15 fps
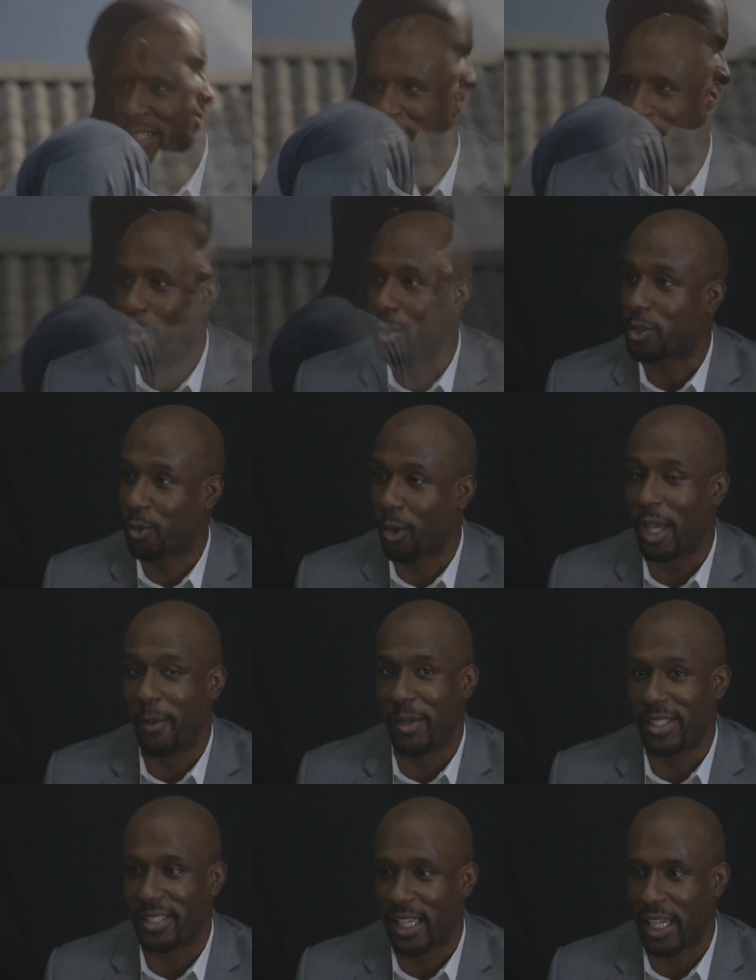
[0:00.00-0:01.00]
So it's great,
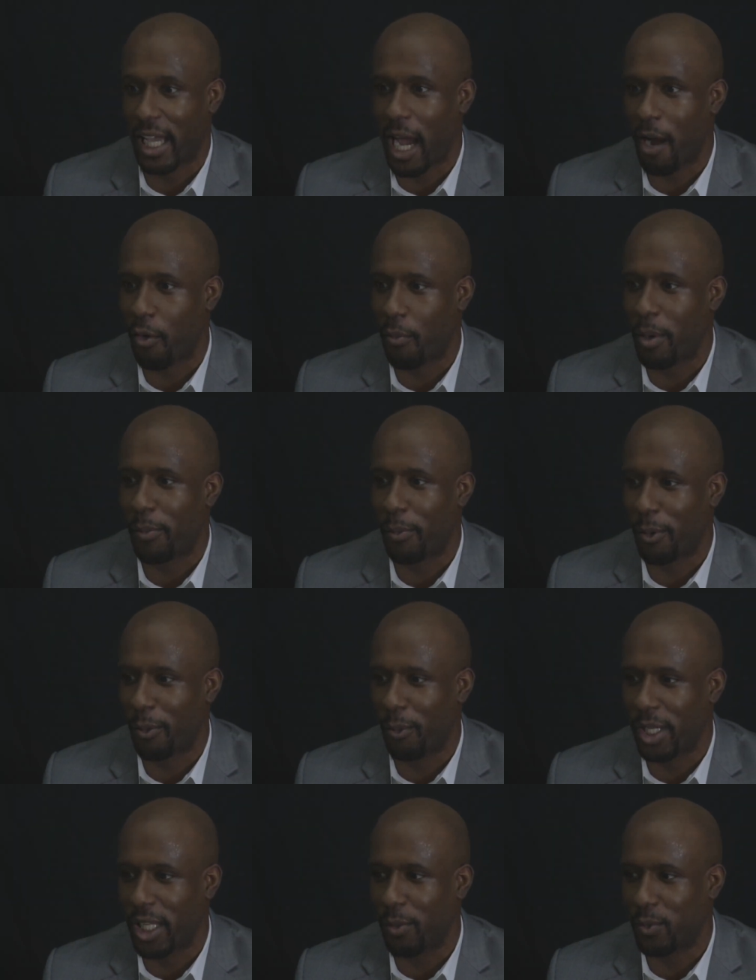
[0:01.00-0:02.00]
but it's like I remember
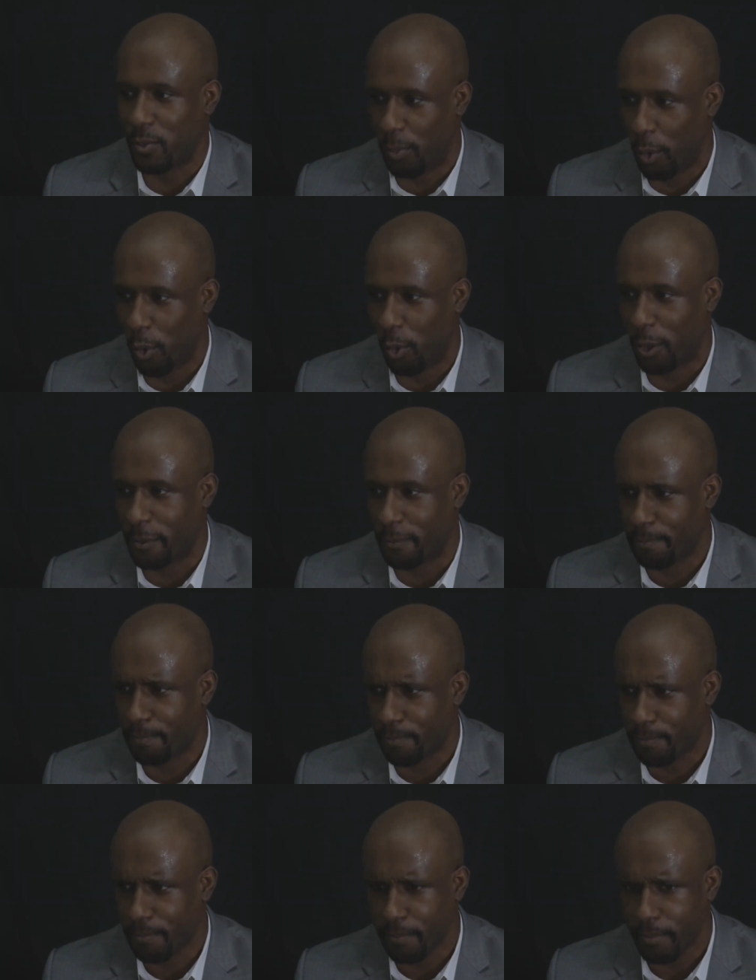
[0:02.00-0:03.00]
when he was born,
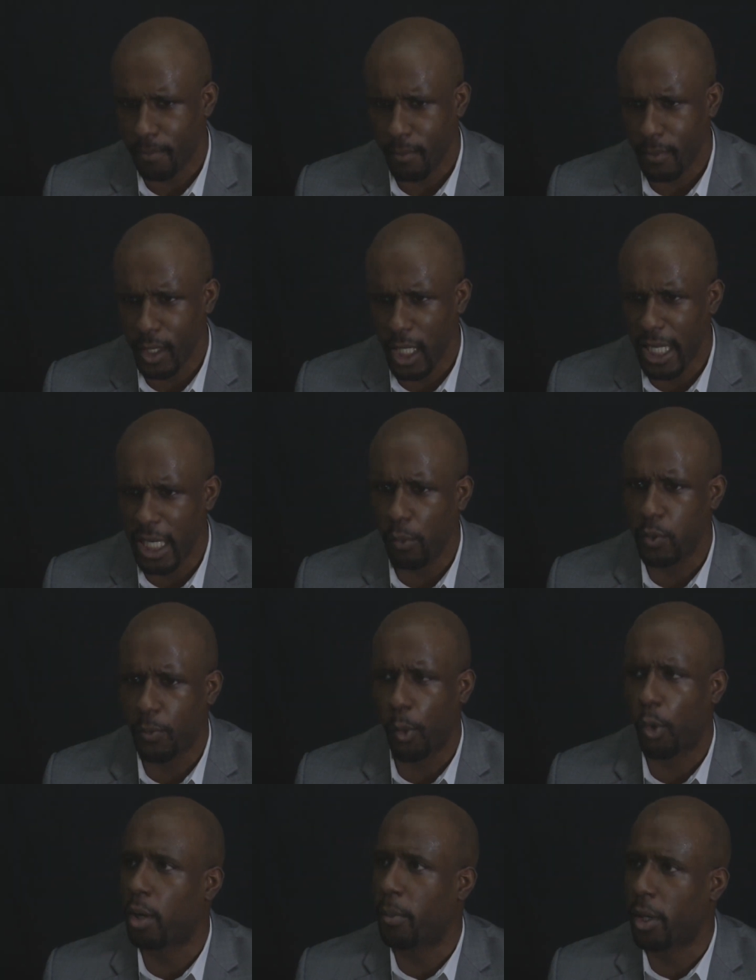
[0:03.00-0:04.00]
and he was
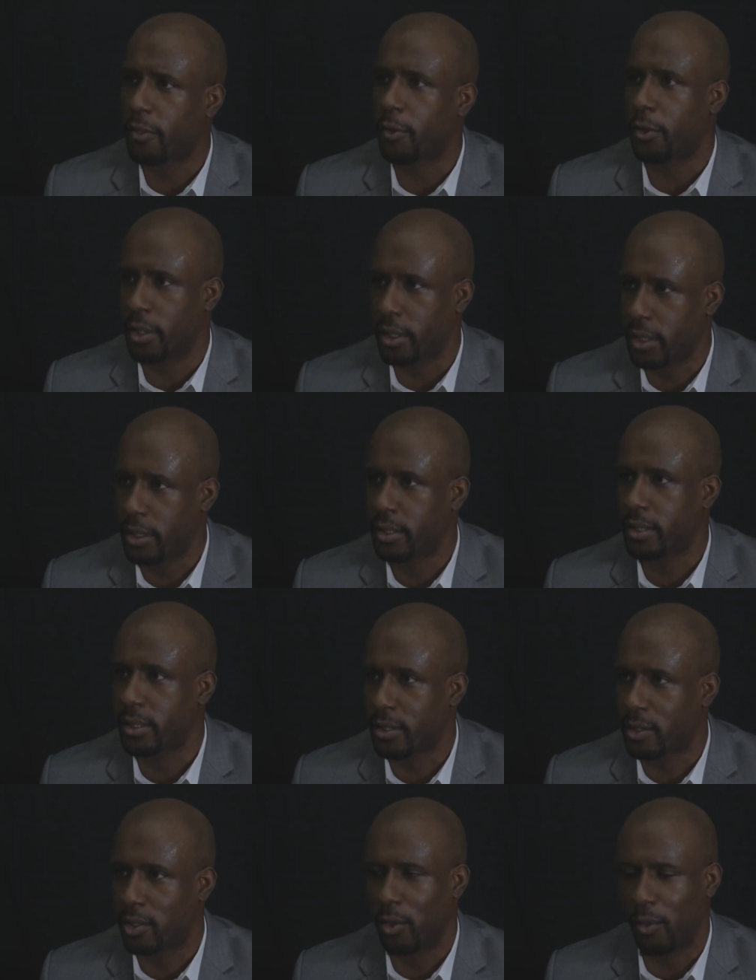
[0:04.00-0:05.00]
born a month early.
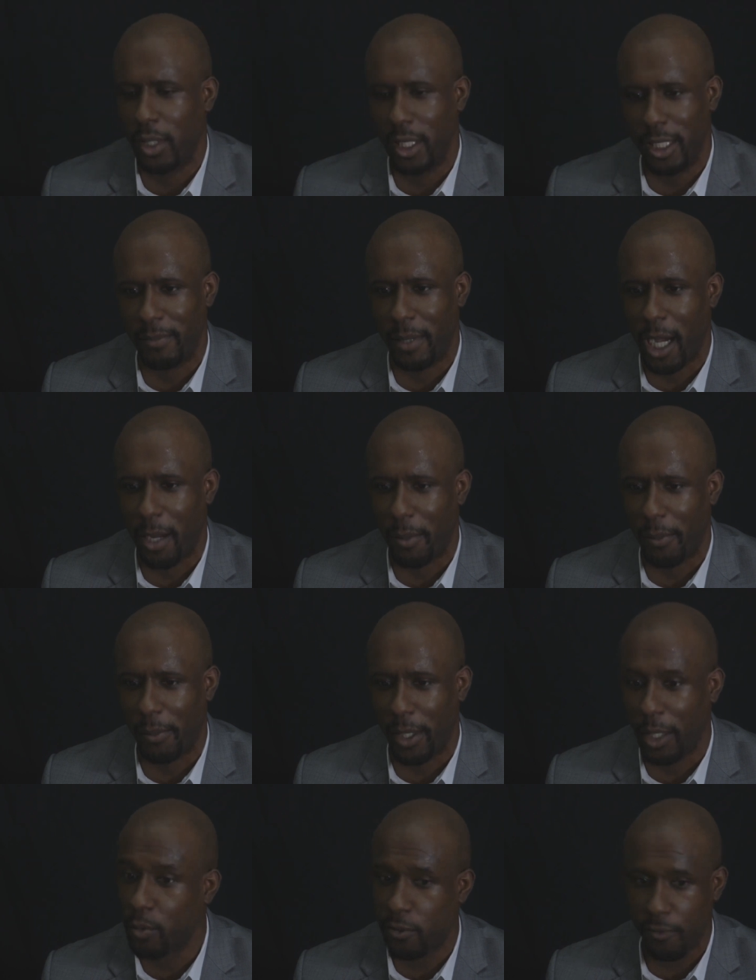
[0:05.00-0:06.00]
So um, I
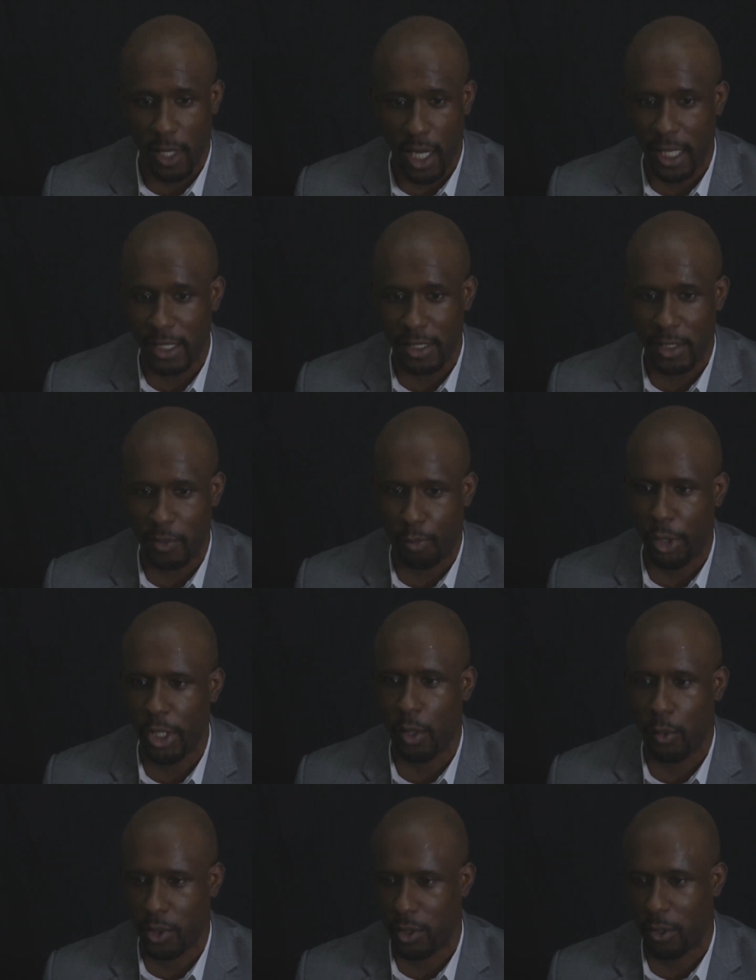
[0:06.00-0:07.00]
remember he was fine. His
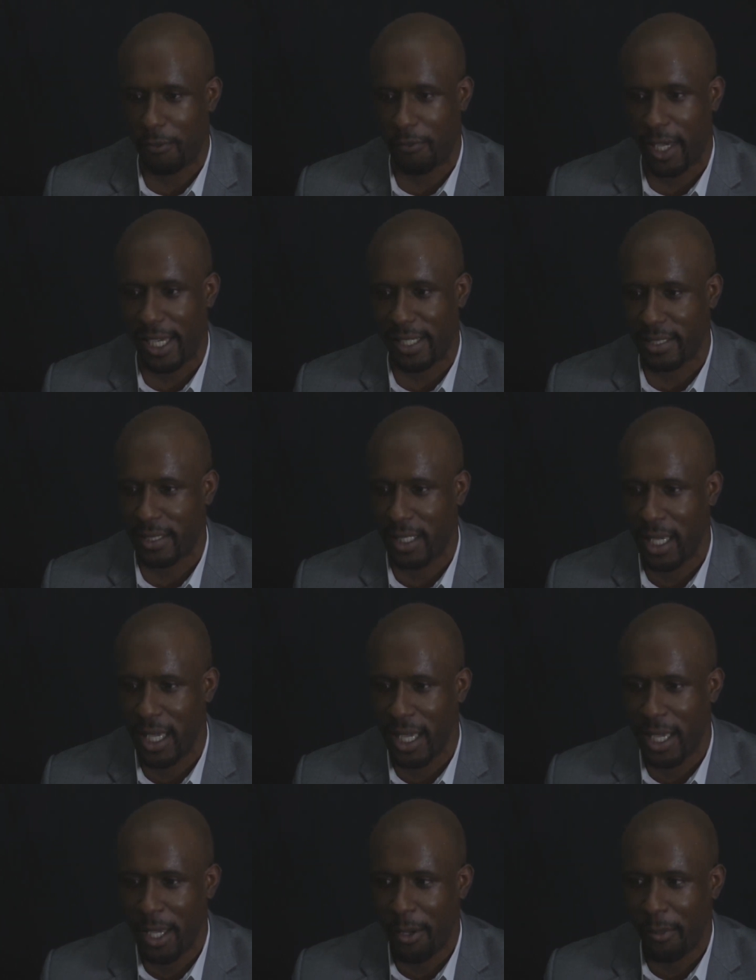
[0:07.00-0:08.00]
breathing was a little fast.
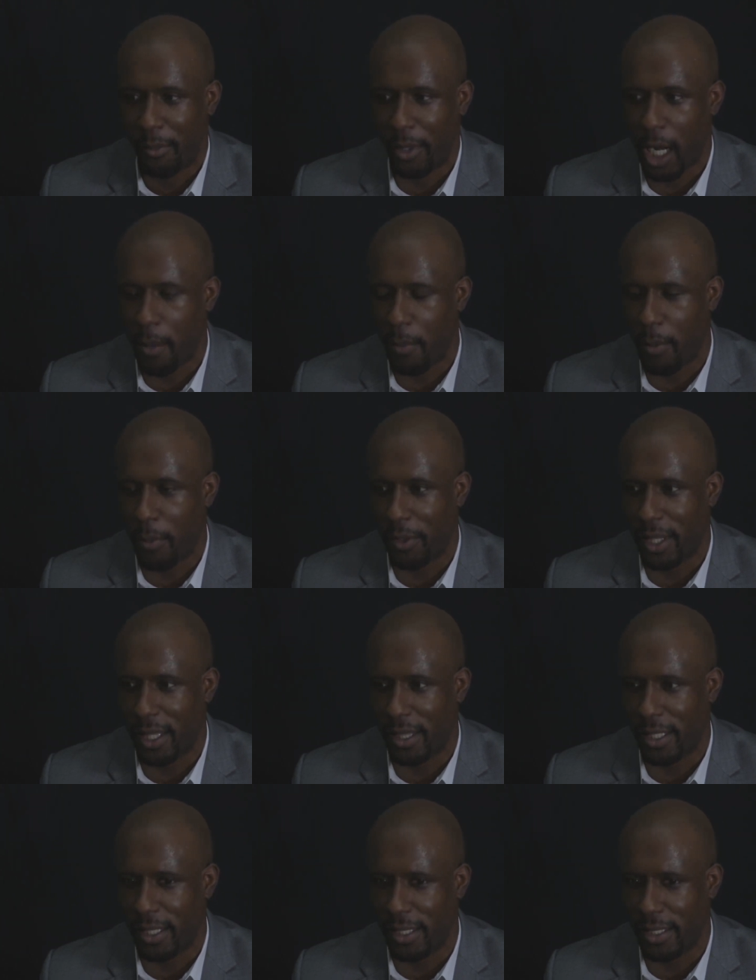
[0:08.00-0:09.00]
But I remember
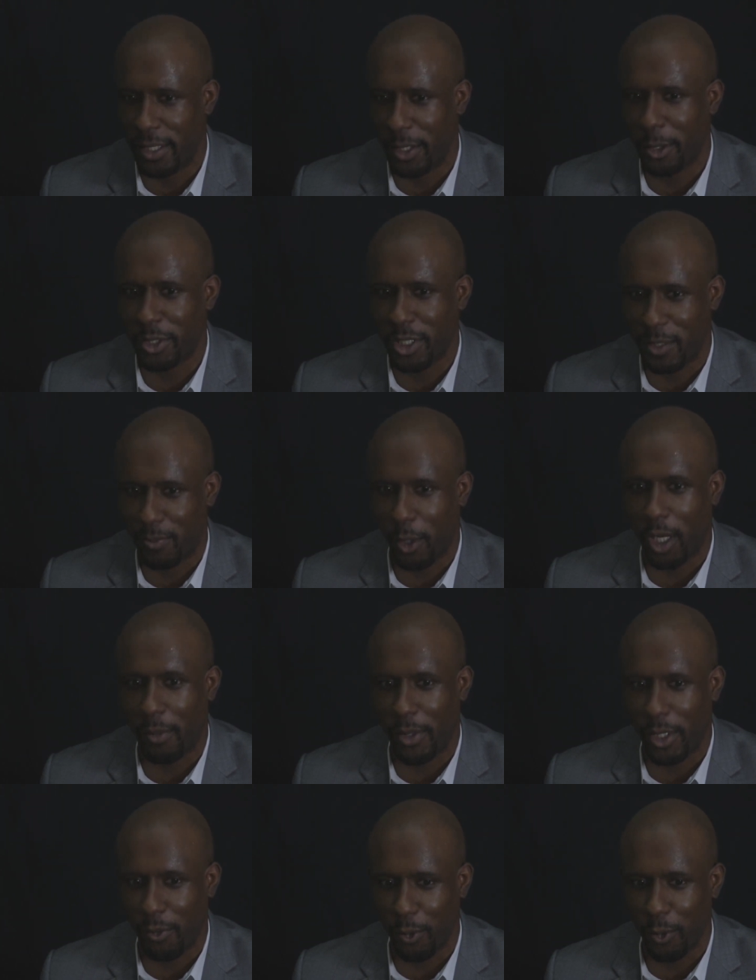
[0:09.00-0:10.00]
that the, the nurses brought
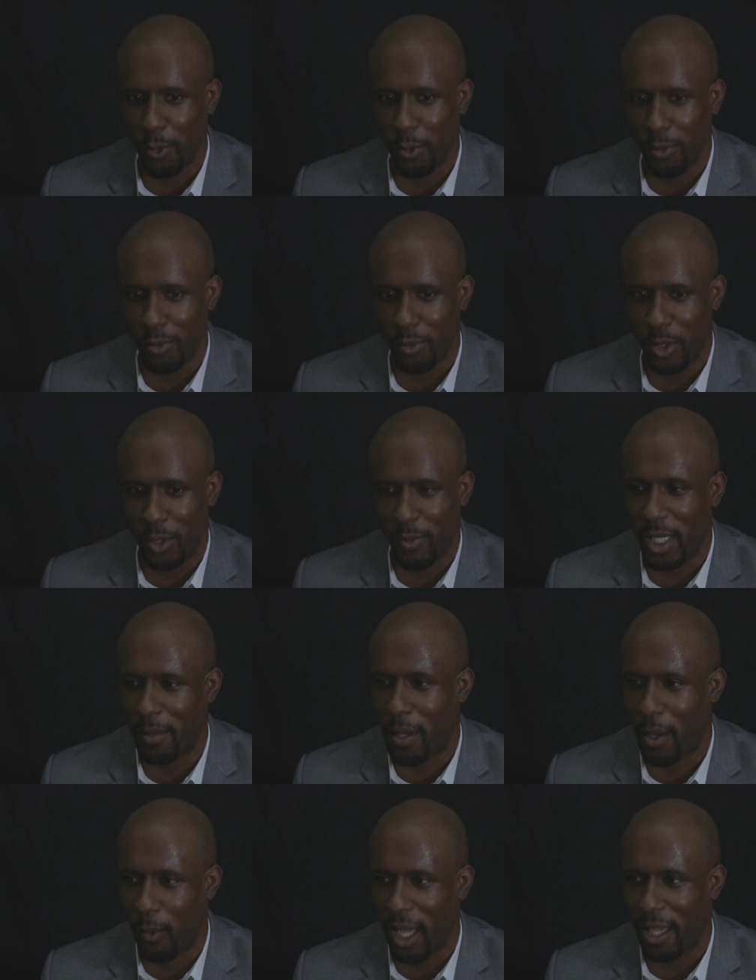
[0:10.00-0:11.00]
him in the room with me
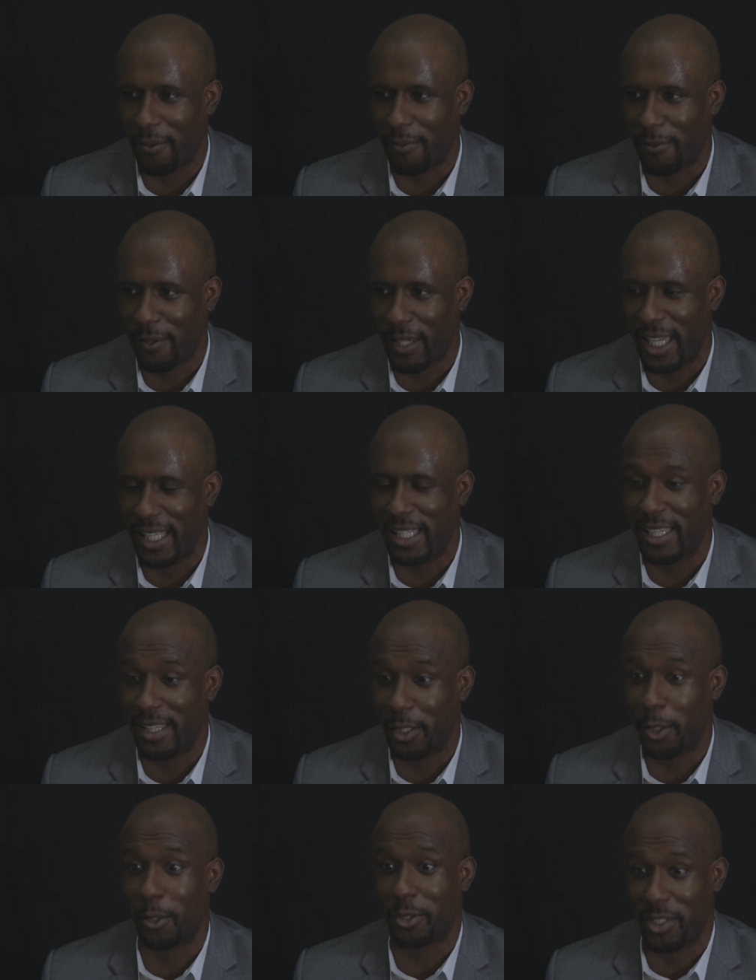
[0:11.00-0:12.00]
and my wife, and then
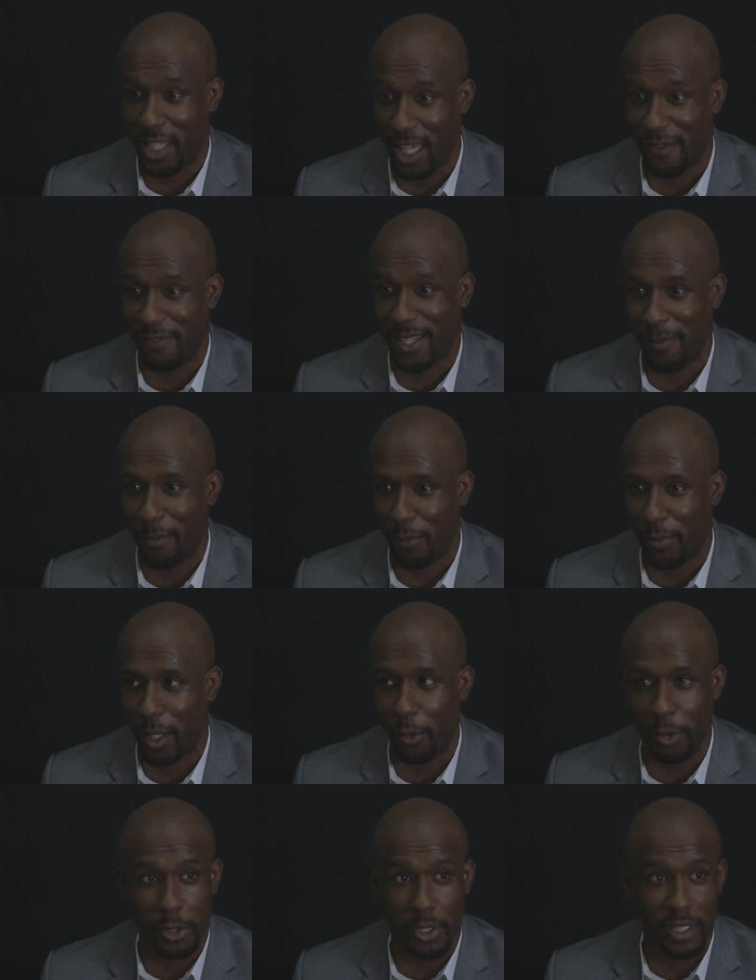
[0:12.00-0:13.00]
the nurse left, and I remember,
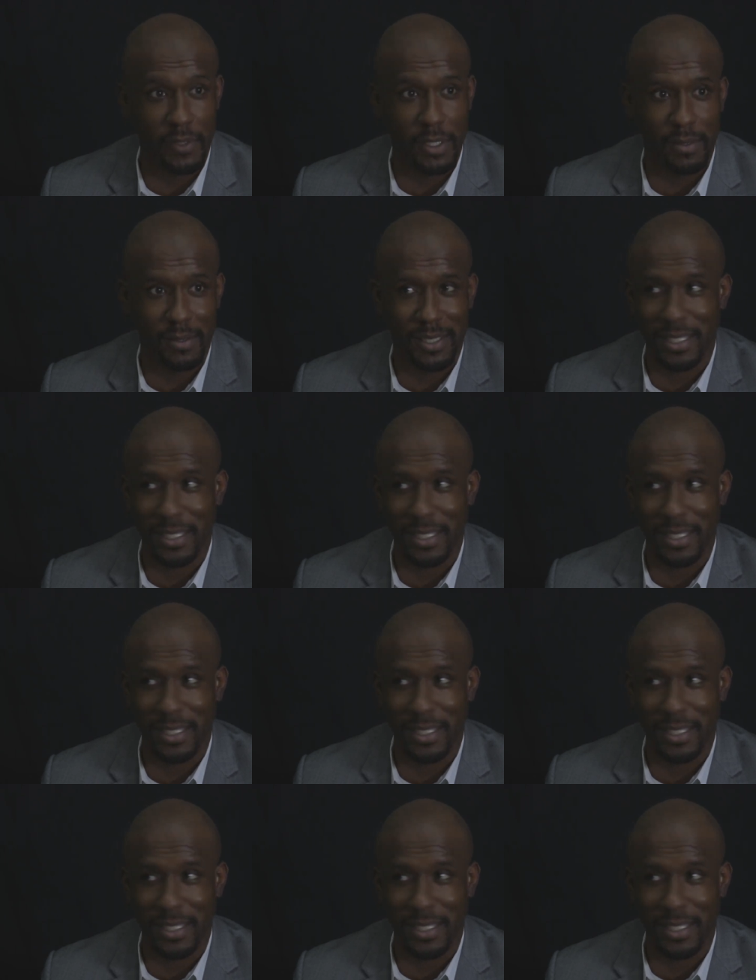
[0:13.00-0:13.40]
oh, you're leaving?